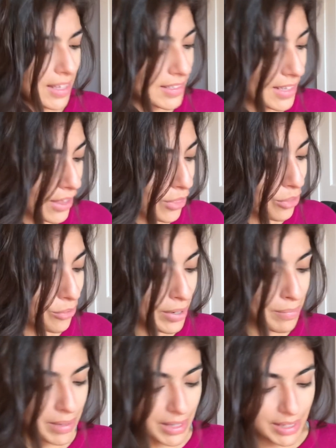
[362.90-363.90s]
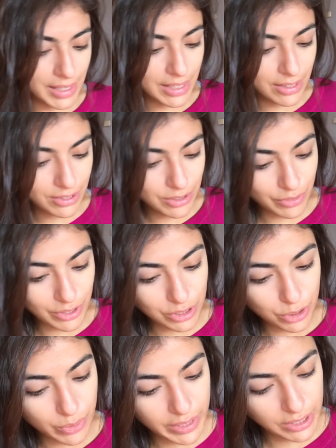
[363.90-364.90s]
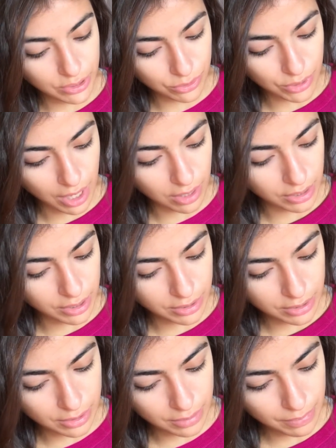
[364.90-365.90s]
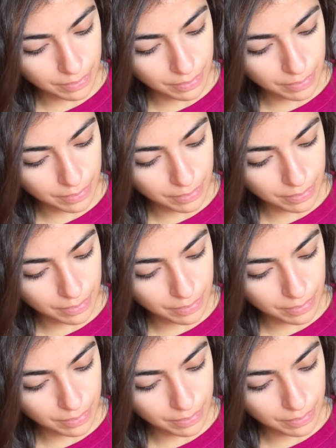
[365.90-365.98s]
think it's like 3 milliliters for $22.